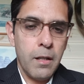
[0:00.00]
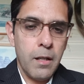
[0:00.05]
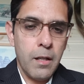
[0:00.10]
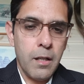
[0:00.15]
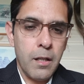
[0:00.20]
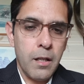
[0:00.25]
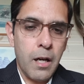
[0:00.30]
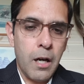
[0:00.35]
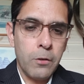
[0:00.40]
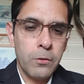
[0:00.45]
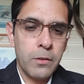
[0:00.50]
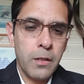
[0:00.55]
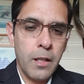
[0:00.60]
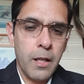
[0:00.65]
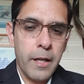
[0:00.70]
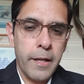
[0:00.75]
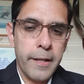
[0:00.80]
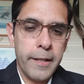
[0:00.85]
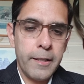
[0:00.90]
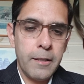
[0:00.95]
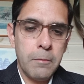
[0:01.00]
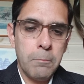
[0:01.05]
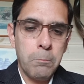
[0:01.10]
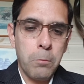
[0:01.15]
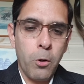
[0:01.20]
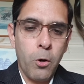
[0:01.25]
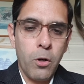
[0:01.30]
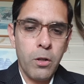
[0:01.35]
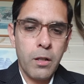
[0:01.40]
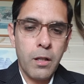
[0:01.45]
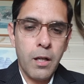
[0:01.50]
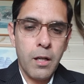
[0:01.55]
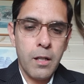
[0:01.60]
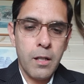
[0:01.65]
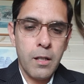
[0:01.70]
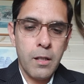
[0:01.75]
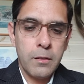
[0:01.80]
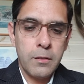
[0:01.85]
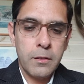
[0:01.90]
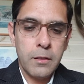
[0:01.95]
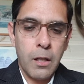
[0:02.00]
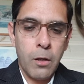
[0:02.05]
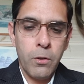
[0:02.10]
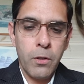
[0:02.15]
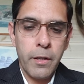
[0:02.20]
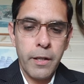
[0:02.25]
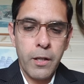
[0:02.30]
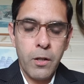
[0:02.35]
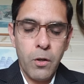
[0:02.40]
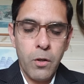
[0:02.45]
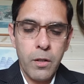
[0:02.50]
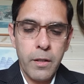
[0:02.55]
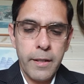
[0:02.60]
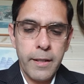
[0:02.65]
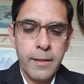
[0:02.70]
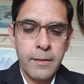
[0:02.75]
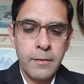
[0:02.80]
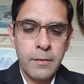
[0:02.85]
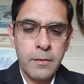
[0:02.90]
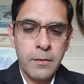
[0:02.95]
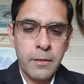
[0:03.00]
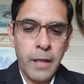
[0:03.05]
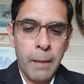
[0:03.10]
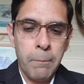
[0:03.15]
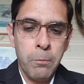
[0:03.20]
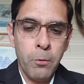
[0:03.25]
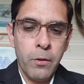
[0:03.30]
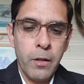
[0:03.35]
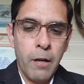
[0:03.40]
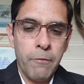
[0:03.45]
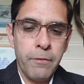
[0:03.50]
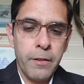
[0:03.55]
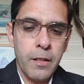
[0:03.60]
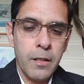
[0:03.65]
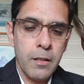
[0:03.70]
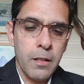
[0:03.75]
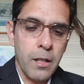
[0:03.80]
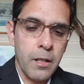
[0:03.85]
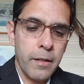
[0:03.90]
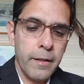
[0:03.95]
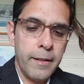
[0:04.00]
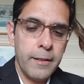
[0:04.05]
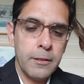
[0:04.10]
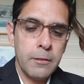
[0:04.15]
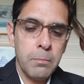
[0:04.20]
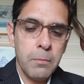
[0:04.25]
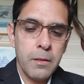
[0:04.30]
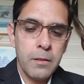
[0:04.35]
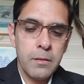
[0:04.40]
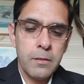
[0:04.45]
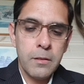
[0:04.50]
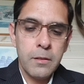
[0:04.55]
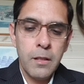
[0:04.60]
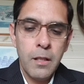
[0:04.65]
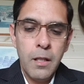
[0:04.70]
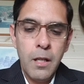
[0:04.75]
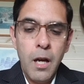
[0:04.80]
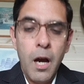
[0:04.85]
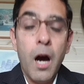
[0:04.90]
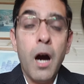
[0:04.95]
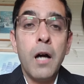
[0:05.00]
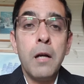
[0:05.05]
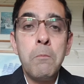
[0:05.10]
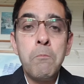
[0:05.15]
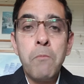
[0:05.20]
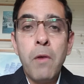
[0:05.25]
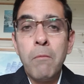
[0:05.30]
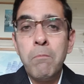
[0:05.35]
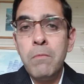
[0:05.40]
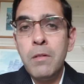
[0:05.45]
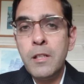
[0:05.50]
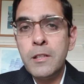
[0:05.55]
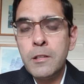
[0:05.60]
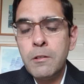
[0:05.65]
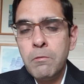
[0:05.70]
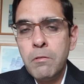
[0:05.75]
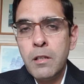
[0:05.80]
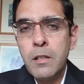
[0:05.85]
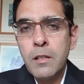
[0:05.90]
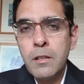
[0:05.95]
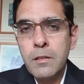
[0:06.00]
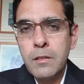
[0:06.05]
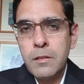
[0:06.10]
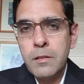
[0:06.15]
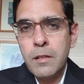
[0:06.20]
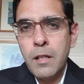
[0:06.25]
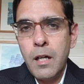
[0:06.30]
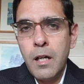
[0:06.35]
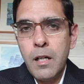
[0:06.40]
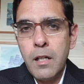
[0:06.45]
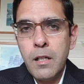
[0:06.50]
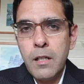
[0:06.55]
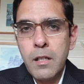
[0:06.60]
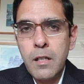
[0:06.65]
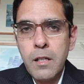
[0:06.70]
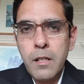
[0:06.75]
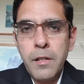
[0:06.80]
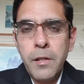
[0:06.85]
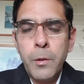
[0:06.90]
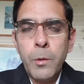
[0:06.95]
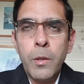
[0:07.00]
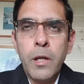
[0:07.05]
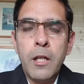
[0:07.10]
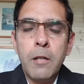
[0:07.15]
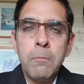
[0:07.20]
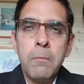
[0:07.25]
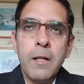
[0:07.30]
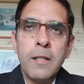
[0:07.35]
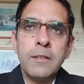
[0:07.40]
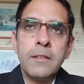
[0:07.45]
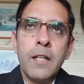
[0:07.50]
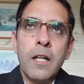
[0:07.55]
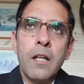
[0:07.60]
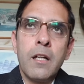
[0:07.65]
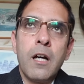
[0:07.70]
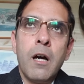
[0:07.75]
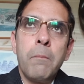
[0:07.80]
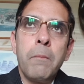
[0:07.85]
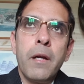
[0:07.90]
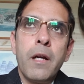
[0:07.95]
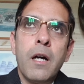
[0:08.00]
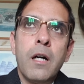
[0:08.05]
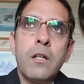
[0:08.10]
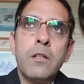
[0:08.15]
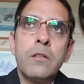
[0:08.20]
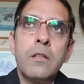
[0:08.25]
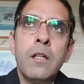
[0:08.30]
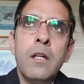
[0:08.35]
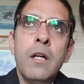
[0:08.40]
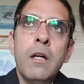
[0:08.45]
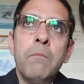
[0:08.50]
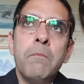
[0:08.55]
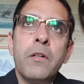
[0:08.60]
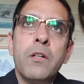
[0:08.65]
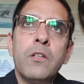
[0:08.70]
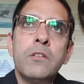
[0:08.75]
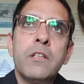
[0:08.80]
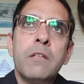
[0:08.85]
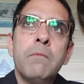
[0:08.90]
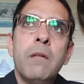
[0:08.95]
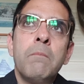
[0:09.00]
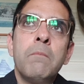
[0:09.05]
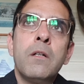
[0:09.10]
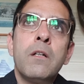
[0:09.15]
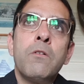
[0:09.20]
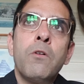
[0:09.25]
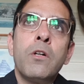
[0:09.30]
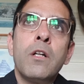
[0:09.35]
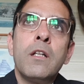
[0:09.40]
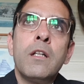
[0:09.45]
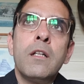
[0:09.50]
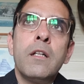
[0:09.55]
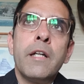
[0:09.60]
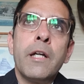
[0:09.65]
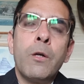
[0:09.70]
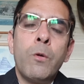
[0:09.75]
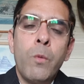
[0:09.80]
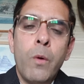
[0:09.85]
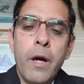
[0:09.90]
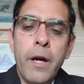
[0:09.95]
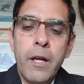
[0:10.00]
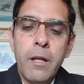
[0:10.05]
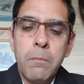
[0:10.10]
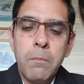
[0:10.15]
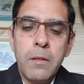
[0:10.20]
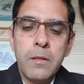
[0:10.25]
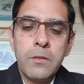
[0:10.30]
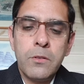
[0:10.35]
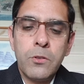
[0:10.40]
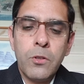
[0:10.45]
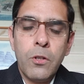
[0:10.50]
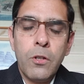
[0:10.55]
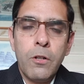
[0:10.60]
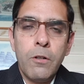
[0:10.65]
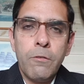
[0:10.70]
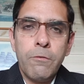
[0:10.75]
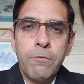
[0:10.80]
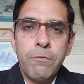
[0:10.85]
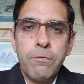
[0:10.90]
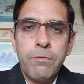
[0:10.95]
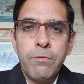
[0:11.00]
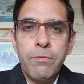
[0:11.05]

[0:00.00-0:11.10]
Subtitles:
Outline, broadcast, sound recordings, typographical arrangements. Unpublished works are new elements that are coming out, because remember, what are the requirements of